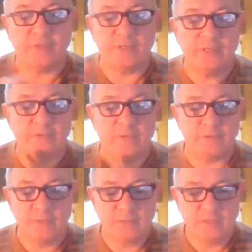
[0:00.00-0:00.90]
we could
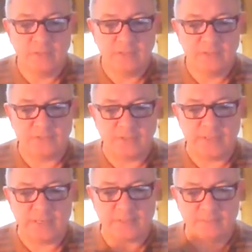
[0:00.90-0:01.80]
either
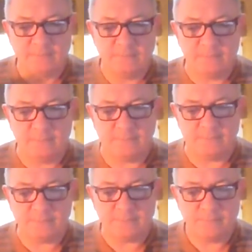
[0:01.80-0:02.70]
select
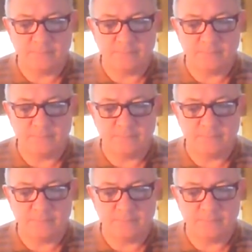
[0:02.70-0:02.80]
the